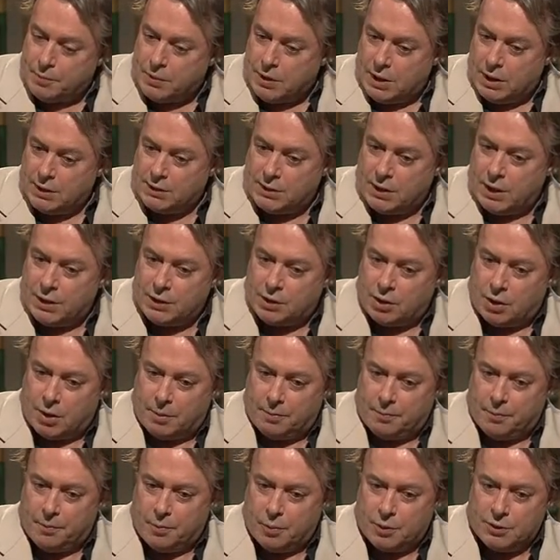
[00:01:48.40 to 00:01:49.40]
Years later,
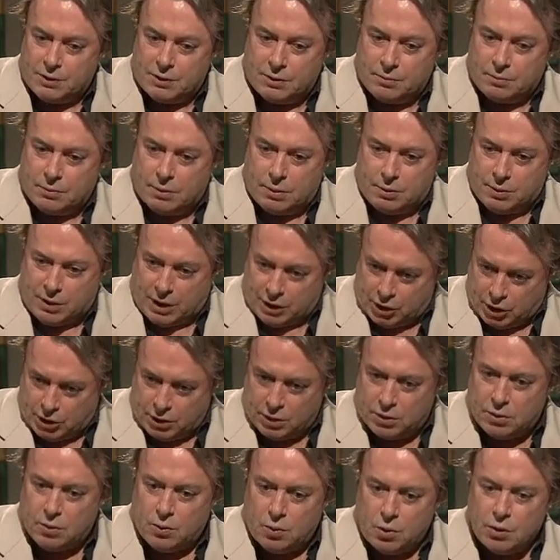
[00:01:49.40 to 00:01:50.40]
it was
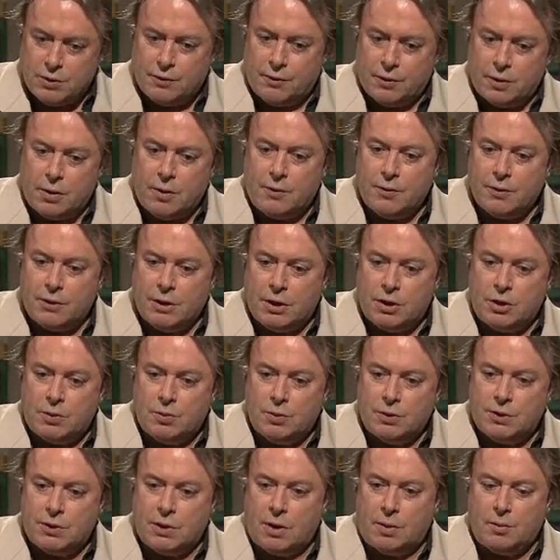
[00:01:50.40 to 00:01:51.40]
actually in the course of a
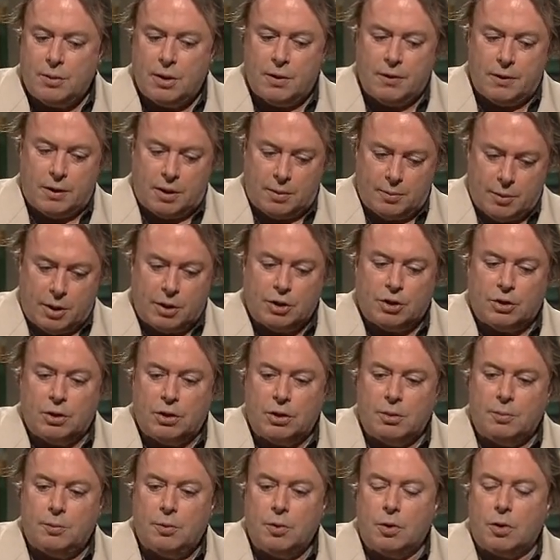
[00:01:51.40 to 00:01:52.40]
conversation with Salman that I
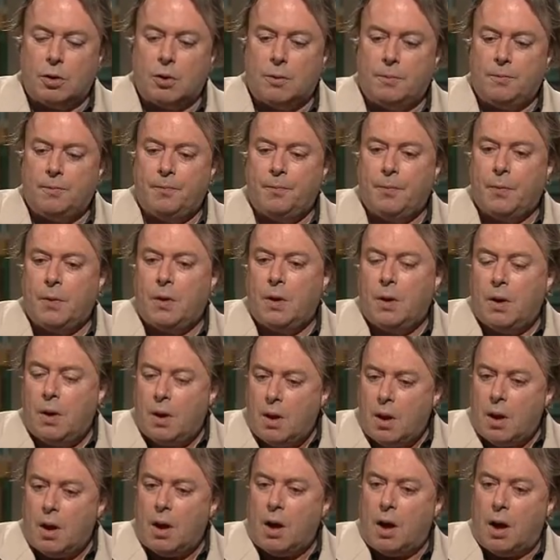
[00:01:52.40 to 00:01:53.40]
mentioned in the book.
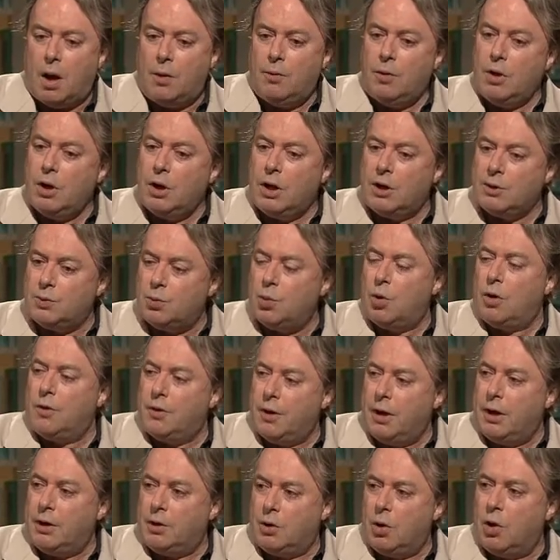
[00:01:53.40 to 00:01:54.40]
I realized
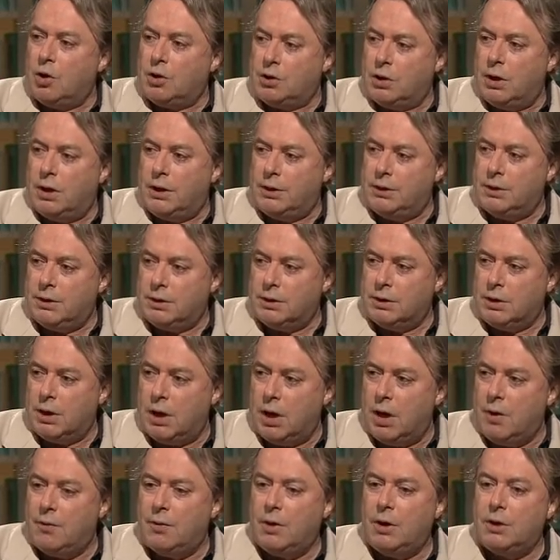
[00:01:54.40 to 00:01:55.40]
what they'd got and I didn't
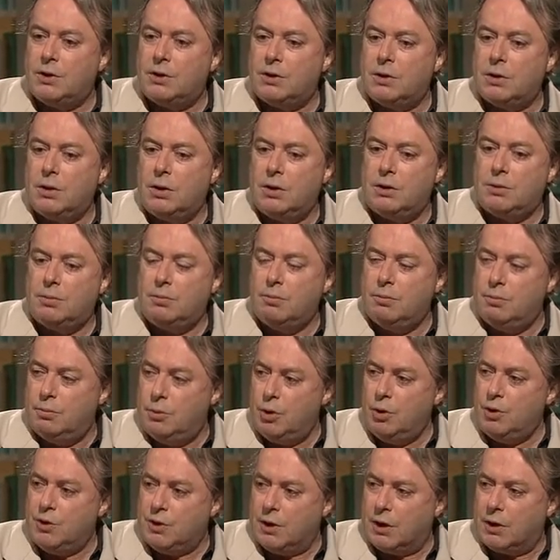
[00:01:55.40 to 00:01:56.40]
have, and it's
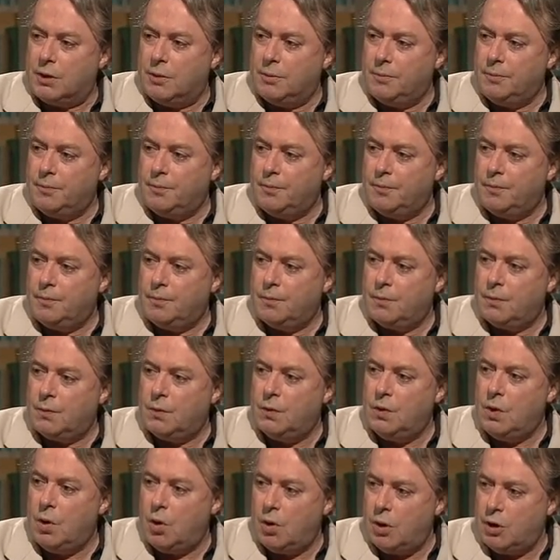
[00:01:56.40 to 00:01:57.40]
music,
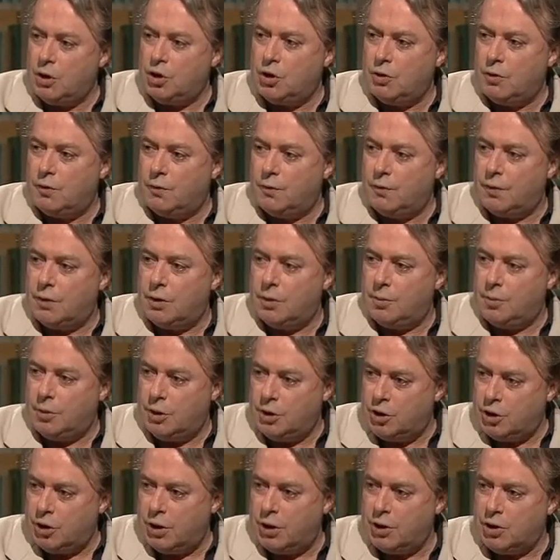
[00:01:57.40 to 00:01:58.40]
knowledge of and
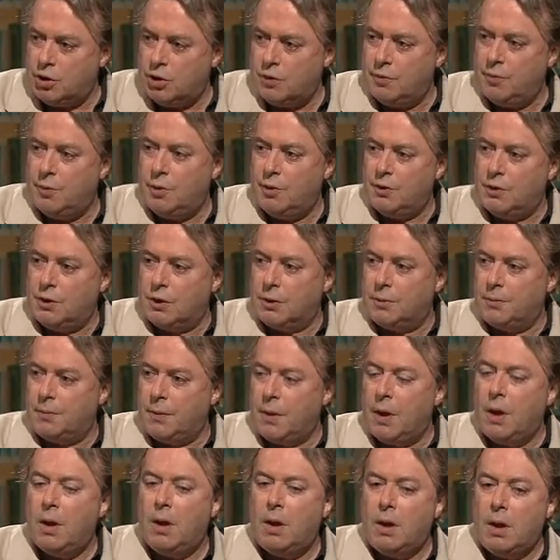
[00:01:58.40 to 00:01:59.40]
appreciation of music.
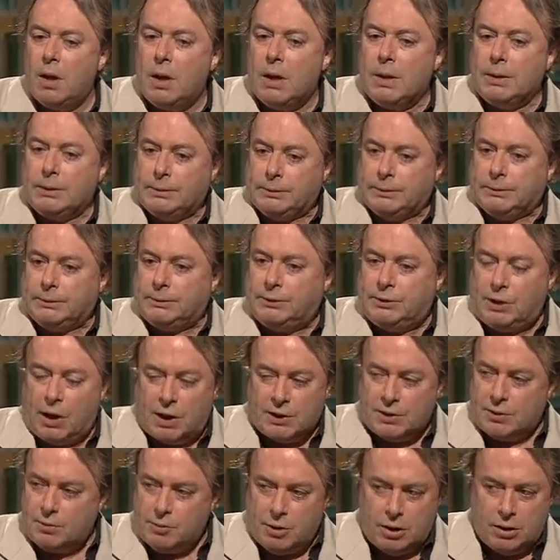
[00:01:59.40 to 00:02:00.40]

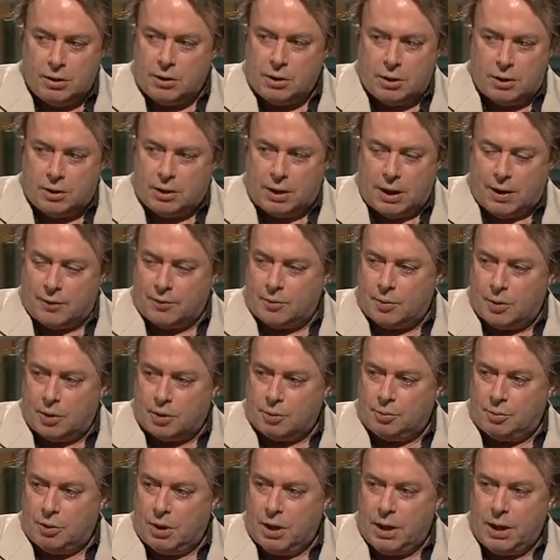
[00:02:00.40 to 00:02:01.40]
Doesn't mean that they have to be
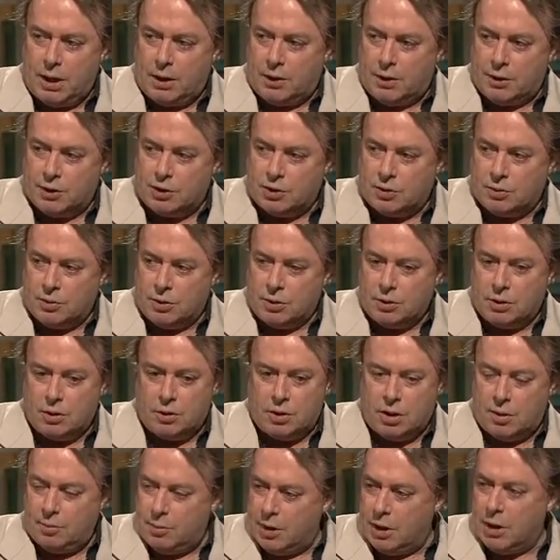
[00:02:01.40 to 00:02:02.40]
able to play an instrument,
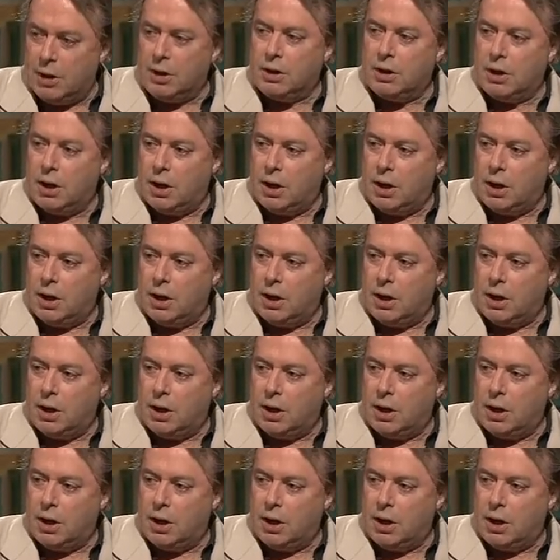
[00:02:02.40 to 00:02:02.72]
though they mainly